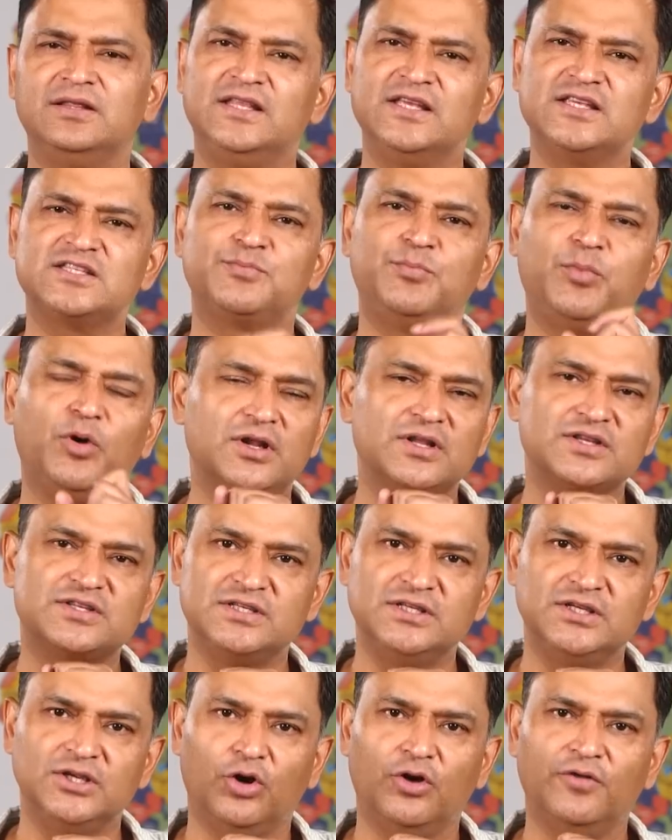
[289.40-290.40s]
this
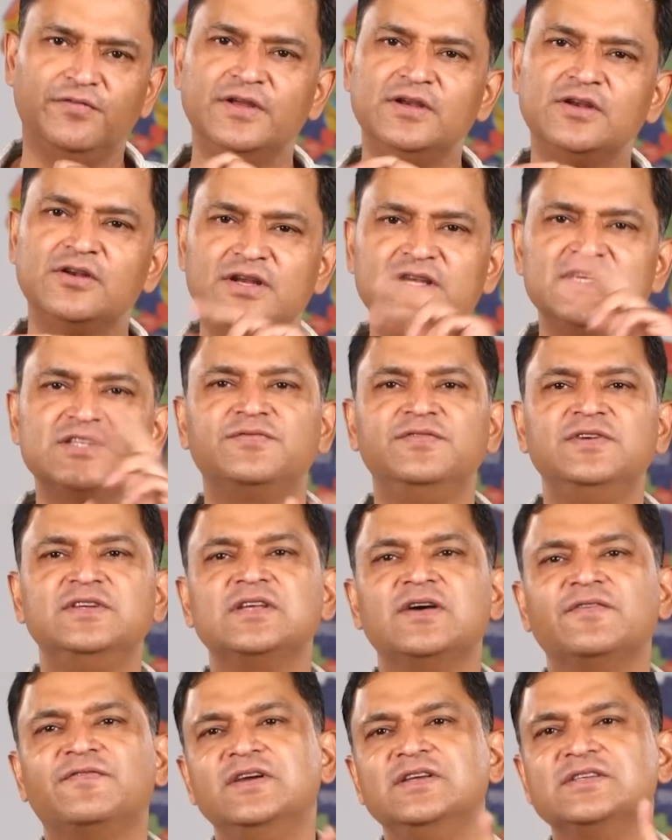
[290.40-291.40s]
policy of increased
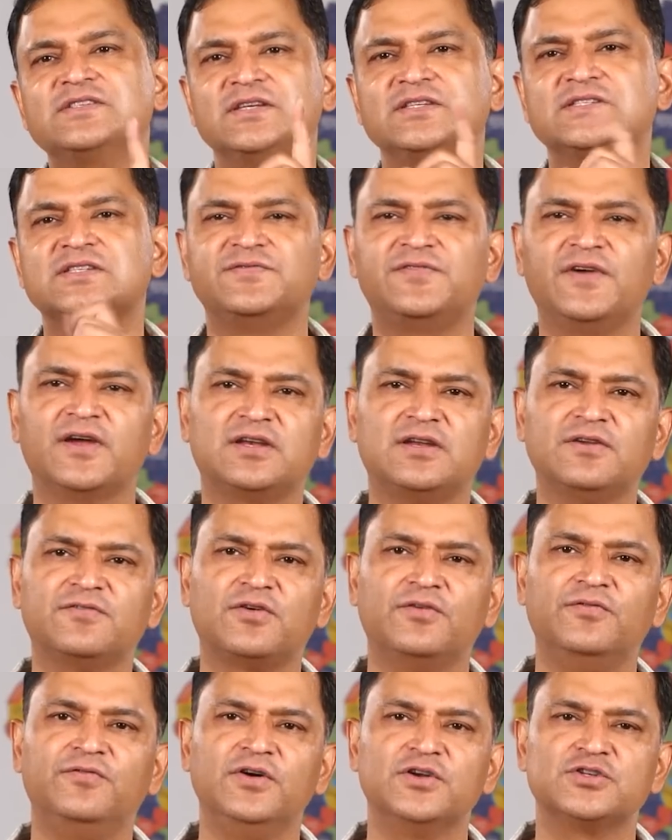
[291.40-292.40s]
visa fees is effective
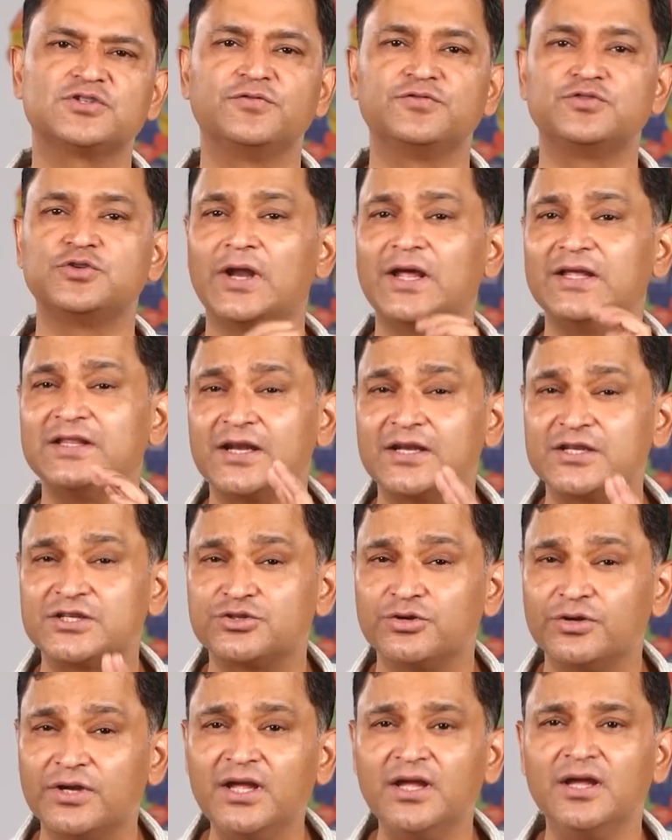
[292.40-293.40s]
from 1st of July, that is
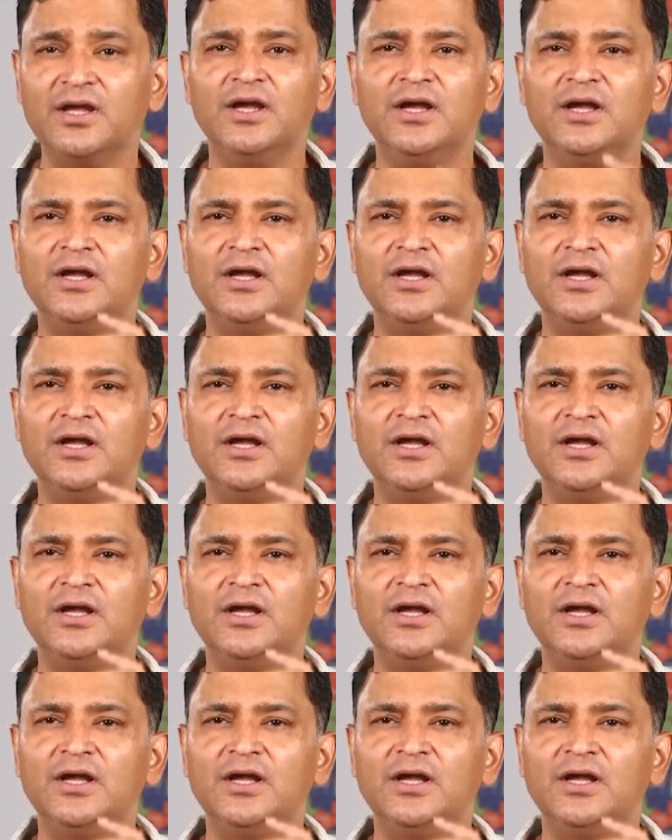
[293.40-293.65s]
today.